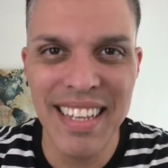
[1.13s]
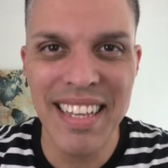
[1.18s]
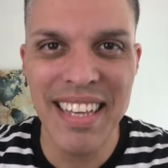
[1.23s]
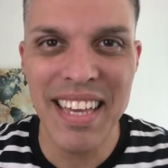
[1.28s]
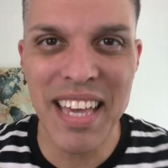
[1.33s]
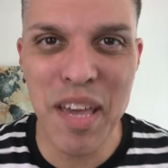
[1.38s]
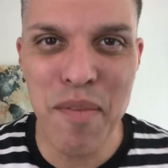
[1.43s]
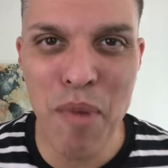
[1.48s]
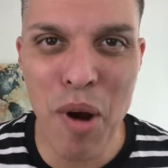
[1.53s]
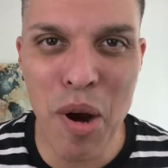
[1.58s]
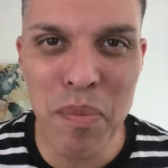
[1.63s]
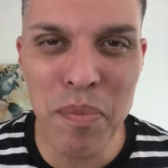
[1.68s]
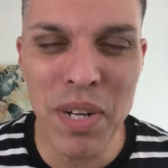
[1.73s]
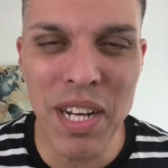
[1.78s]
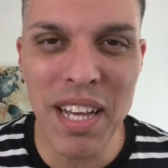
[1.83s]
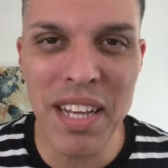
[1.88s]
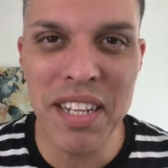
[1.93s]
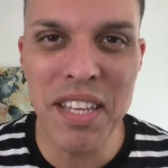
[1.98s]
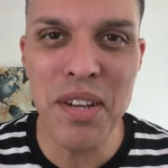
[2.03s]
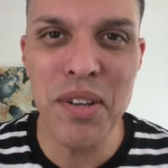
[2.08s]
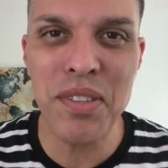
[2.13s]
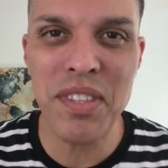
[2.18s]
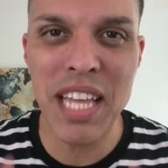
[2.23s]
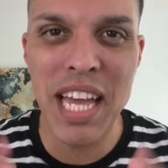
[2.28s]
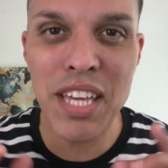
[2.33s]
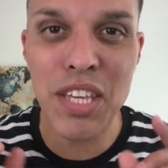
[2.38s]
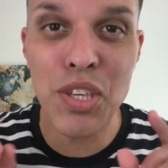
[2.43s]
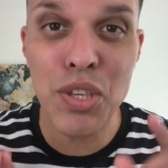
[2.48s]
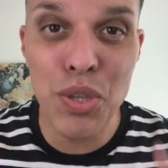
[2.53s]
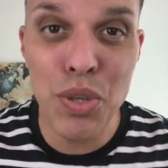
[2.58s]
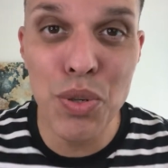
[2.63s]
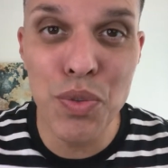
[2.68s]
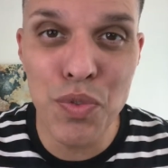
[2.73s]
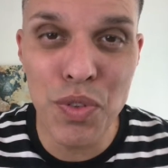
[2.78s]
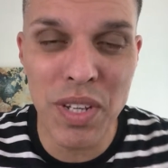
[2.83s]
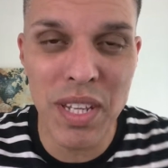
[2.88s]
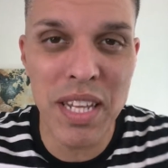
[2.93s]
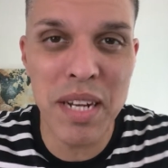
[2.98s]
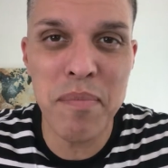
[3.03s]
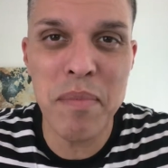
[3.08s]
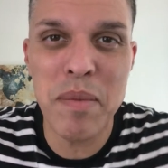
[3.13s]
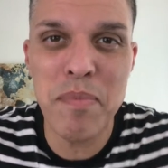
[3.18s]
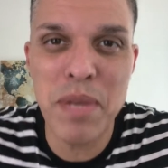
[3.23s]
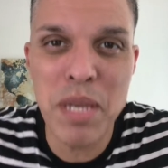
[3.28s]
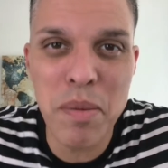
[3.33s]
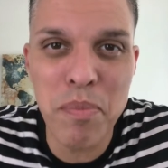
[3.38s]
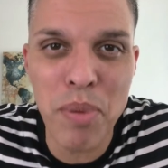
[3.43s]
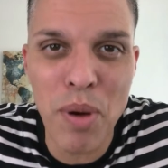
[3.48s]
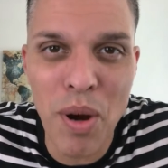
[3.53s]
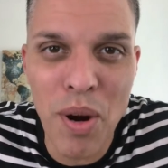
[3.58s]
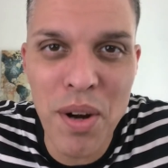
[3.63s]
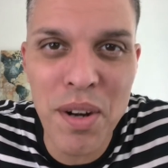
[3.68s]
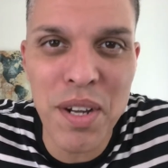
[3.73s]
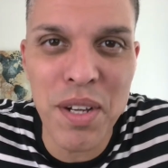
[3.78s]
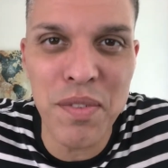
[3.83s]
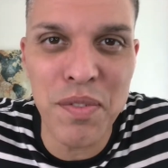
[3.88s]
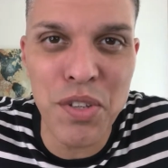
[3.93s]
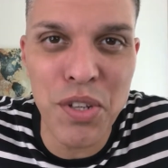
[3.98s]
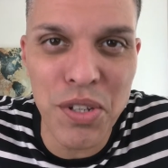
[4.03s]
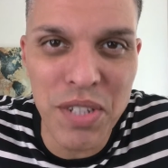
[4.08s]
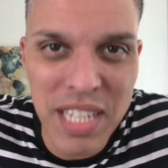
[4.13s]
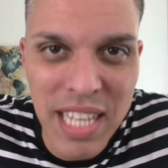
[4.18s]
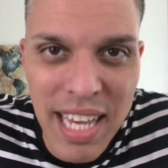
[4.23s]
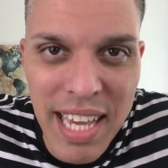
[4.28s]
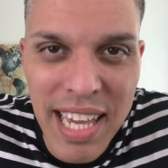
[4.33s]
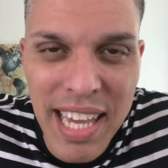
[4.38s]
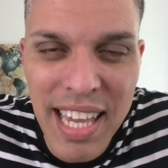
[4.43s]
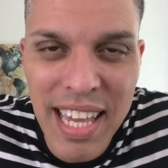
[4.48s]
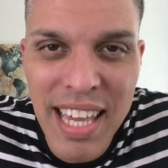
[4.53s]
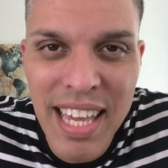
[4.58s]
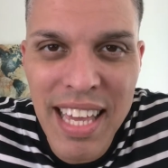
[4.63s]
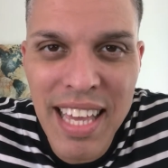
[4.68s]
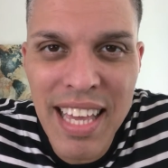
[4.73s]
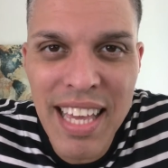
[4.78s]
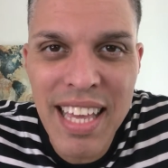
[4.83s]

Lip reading: Hey, Marc, Millan here. Thank you for letting me be a part of your day.